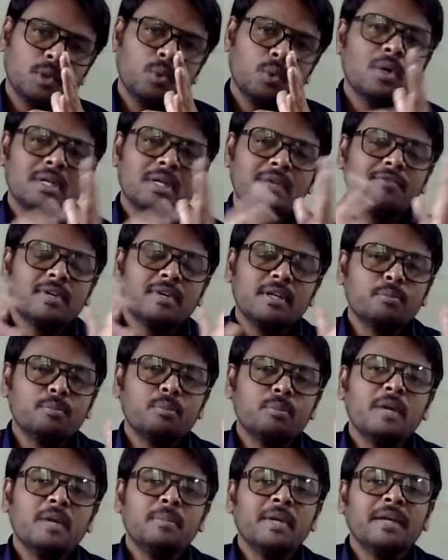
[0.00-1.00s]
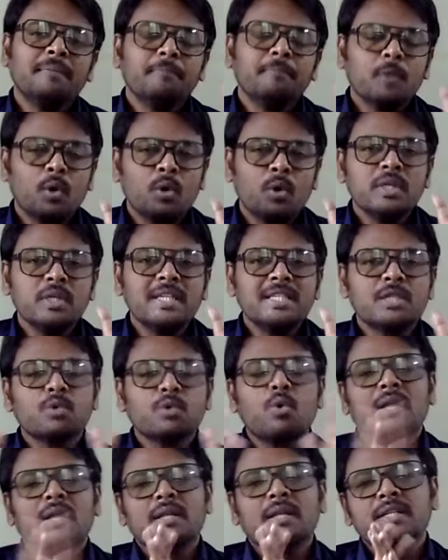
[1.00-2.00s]
whatever it may be. All
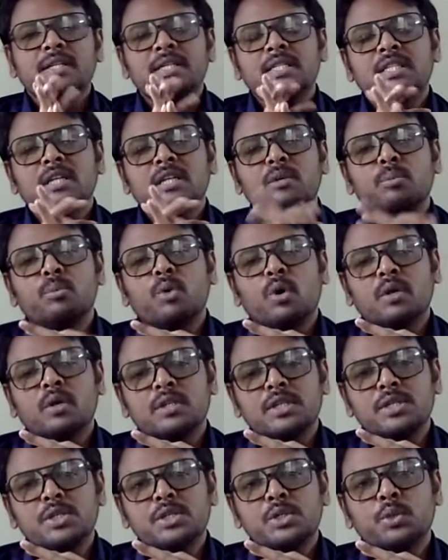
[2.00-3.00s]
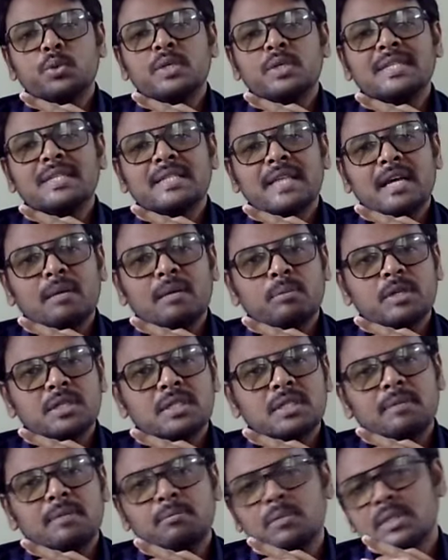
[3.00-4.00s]
these qualities are important to
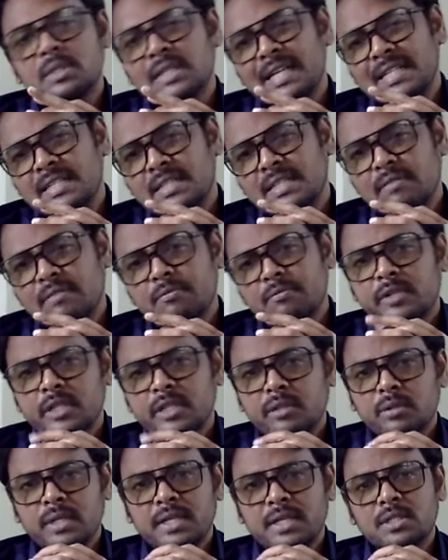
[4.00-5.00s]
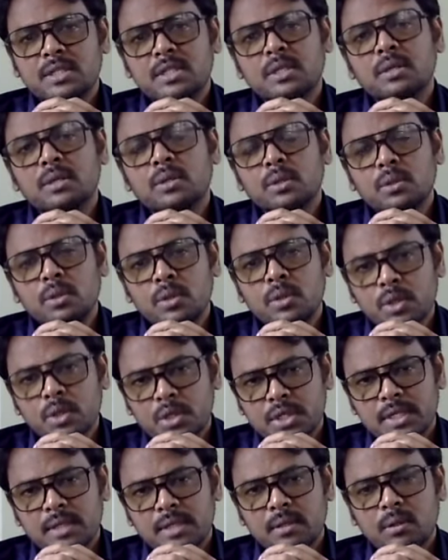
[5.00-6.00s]
establish that some phone is
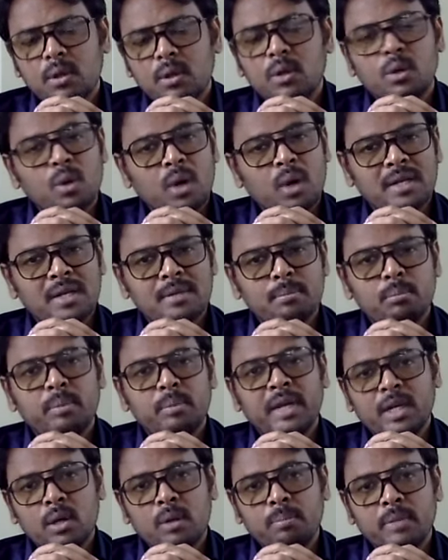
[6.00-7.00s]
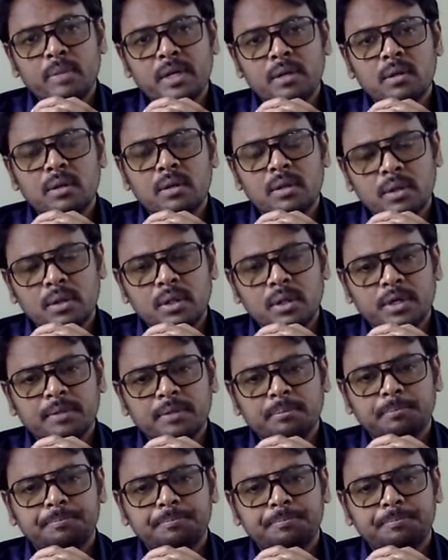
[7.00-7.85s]
good or not, may not be good.